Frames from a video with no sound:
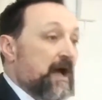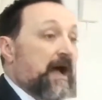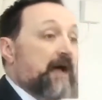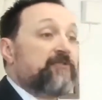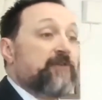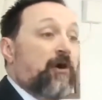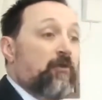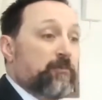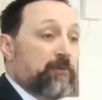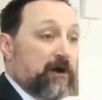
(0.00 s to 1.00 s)
I saw
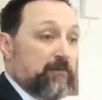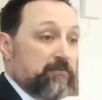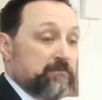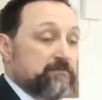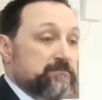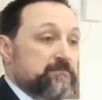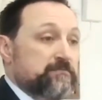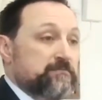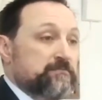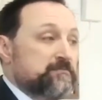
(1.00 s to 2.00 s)
the problem,
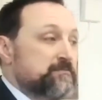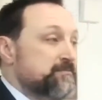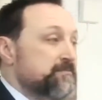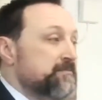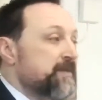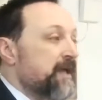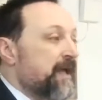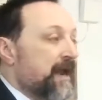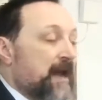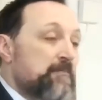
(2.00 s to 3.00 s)

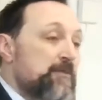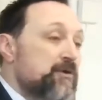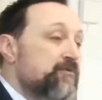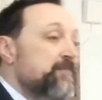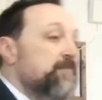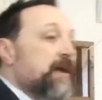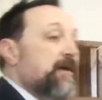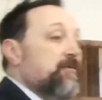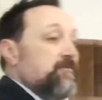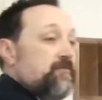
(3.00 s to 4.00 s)
and I moved him
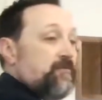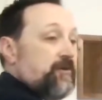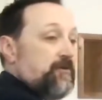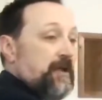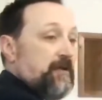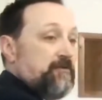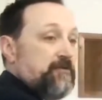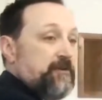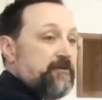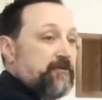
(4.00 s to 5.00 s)
further down to
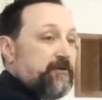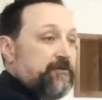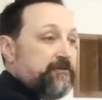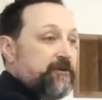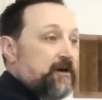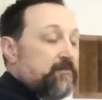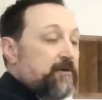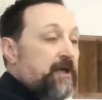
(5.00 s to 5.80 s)
the other end of the shop,